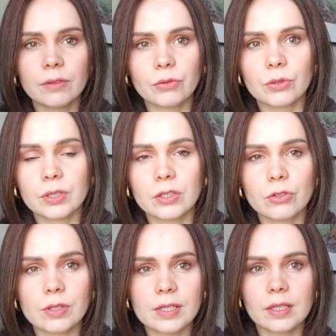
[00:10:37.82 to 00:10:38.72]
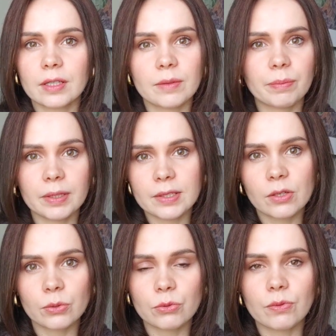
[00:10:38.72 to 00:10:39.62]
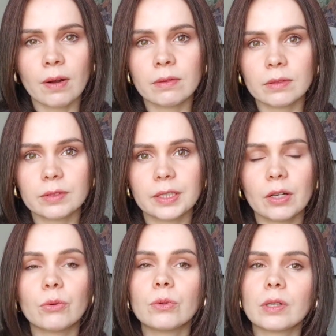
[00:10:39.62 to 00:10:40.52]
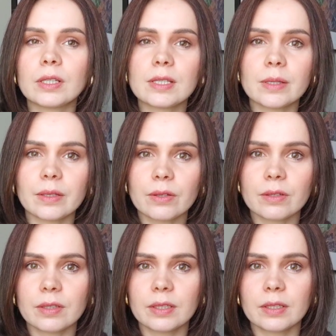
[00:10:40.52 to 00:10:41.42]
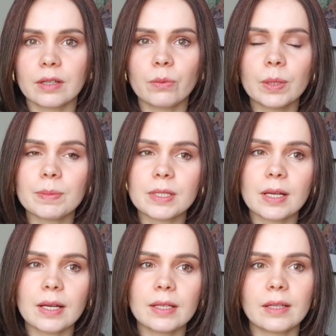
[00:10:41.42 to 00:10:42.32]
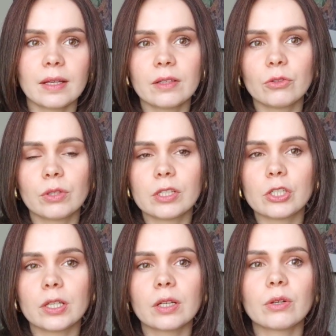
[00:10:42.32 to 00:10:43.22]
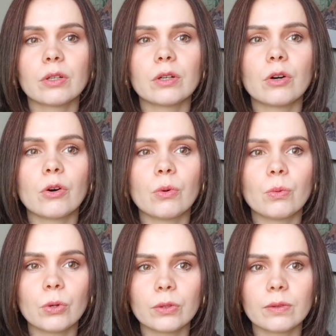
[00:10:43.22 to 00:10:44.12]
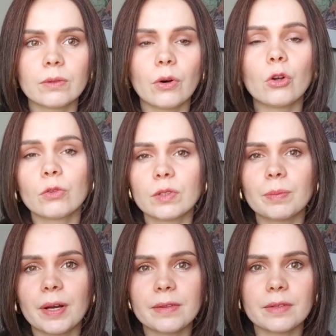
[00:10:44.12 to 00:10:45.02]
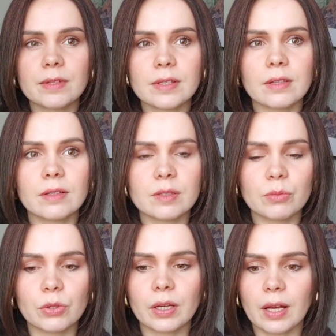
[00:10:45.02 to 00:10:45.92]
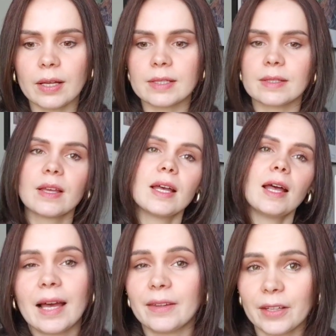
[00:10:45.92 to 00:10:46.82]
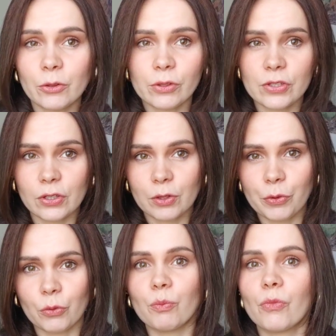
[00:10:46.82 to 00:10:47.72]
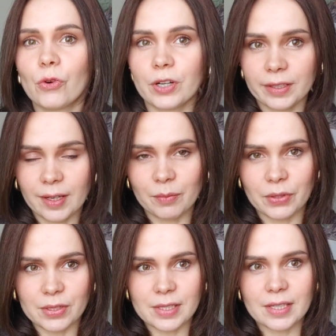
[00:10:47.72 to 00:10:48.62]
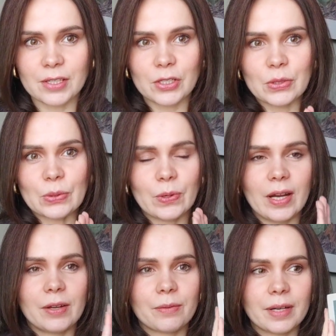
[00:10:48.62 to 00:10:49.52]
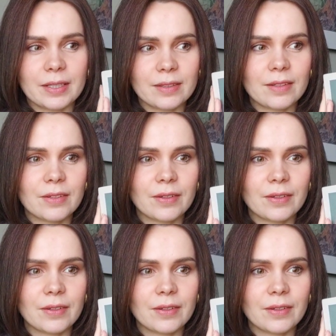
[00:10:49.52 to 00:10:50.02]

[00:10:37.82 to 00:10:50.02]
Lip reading: if you're interested, please go to Ravelry or Isager website, and you can check what all of the patterns that this book has. And now let's talk about more numbers. So I read